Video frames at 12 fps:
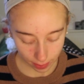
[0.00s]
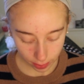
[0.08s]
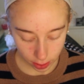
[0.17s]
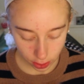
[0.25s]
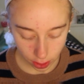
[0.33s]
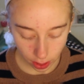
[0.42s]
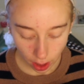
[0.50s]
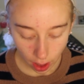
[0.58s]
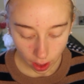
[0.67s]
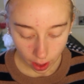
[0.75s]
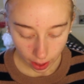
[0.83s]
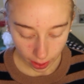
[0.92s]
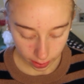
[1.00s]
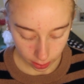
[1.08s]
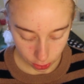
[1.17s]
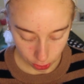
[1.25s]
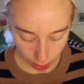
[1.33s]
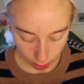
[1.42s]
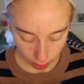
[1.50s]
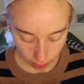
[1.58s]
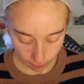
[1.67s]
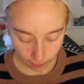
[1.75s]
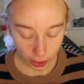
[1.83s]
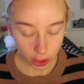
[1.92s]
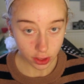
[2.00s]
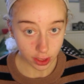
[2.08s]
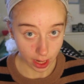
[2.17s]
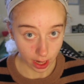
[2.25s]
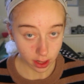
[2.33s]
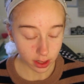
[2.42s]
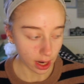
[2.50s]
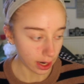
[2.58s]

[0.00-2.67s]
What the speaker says: foundation in the shade Fair Sand.